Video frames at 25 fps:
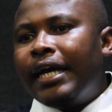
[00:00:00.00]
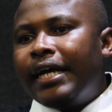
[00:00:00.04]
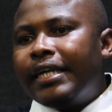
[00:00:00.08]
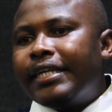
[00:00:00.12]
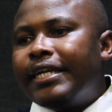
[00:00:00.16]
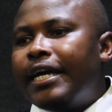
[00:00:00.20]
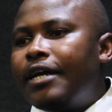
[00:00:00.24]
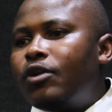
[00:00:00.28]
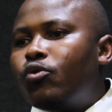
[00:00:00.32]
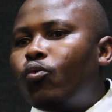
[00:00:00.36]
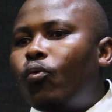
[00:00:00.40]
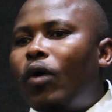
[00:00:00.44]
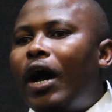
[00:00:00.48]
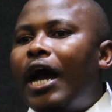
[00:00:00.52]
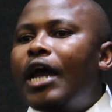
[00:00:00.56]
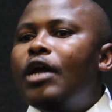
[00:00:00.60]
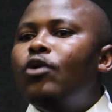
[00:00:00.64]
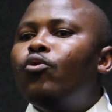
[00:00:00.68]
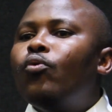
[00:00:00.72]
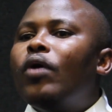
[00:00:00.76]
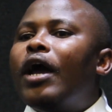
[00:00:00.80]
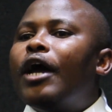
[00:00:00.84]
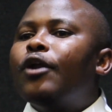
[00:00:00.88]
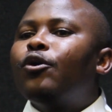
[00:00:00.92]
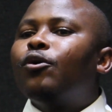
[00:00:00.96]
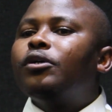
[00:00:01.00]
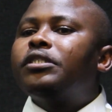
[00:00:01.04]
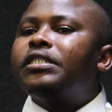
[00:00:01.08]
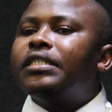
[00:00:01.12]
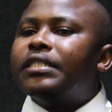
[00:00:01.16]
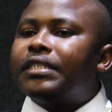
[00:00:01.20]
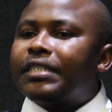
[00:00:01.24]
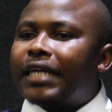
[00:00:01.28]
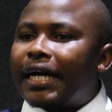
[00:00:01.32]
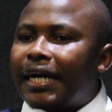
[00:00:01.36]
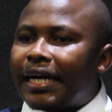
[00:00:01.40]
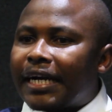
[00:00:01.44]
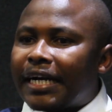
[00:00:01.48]
then why we are not
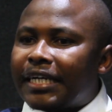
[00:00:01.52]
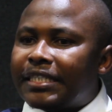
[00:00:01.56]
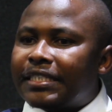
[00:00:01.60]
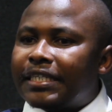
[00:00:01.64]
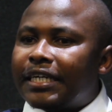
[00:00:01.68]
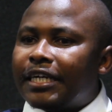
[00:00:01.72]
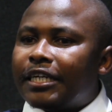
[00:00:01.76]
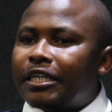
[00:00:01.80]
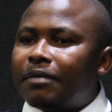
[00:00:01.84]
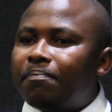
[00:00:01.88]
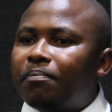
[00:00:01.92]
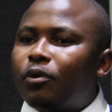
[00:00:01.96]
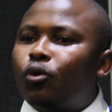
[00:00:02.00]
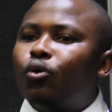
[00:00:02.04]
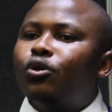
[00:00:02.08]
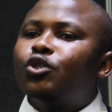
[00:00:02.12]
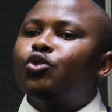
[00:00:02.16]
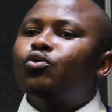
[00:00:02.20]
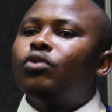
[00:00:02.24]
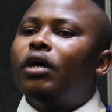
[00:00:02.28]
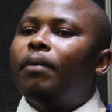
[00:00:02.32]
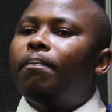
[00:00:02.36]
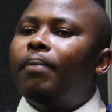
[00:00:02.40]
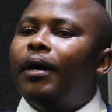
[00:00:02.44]
integrated? Because we are